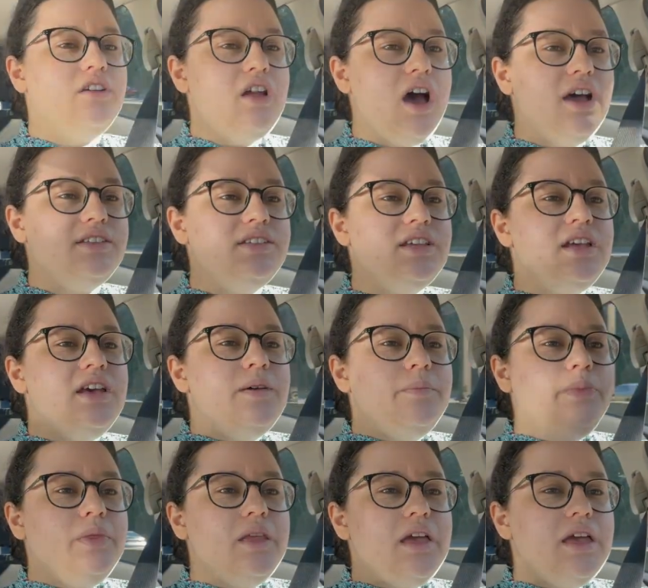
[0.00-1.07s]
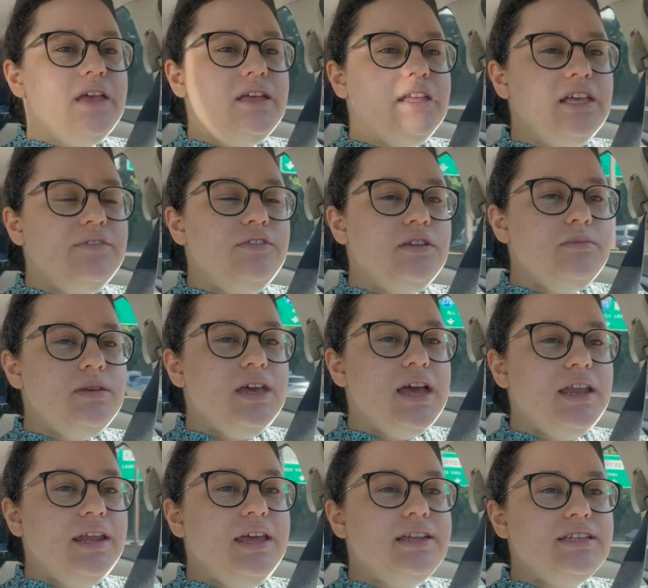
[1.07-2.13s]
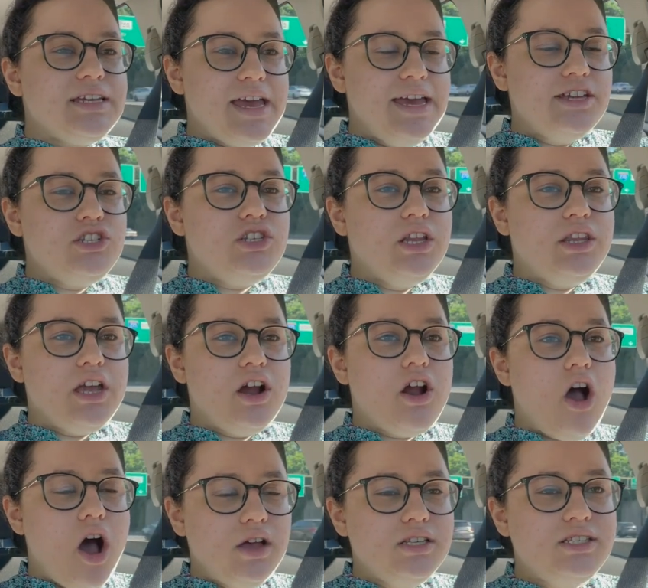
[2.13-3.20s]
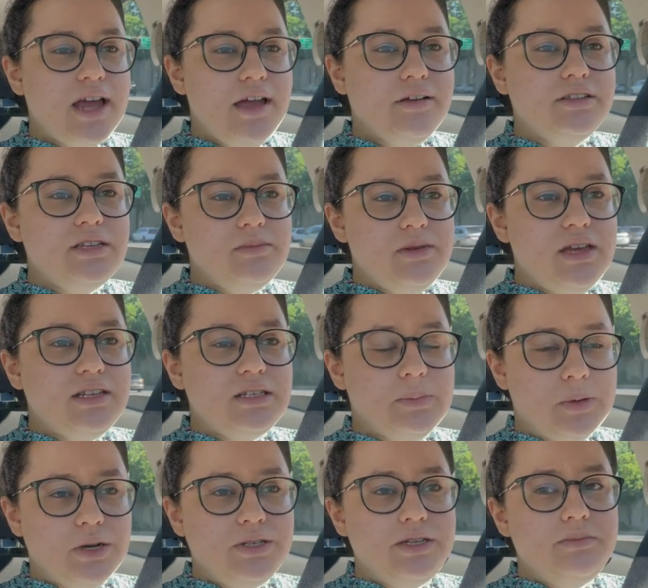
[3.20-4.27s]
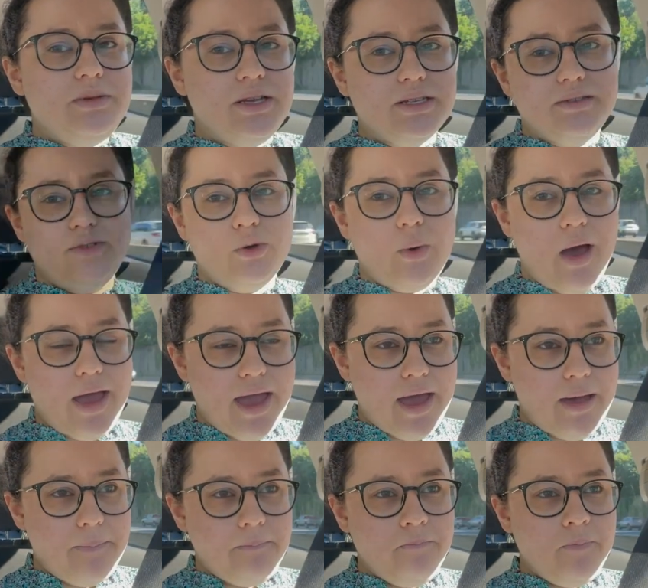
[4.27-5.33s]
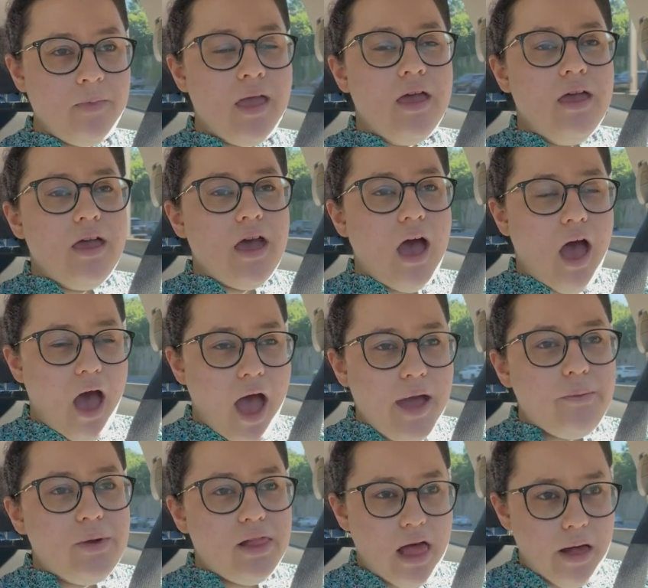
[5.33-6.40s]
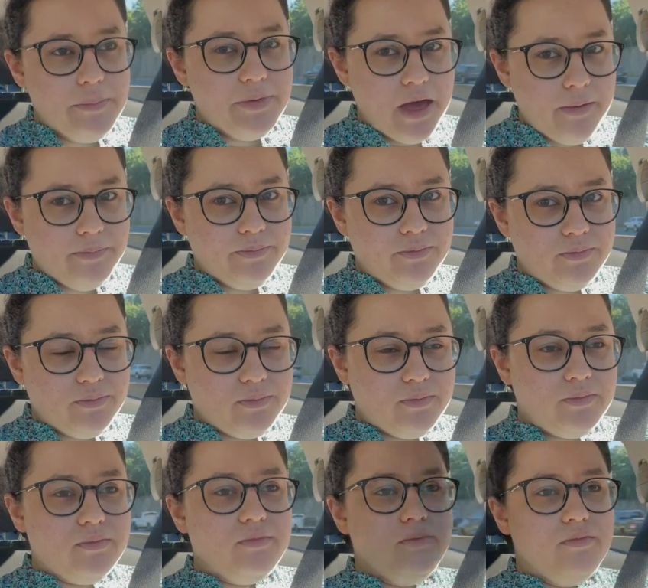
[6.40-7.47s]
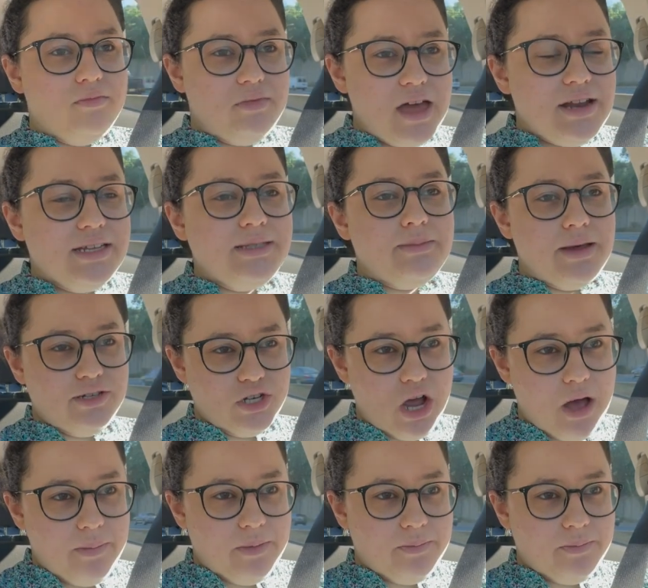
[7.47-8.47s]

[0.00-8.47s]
not giving me any indication that they are hostile to me as a person because of who I am, I will help them. That is my job.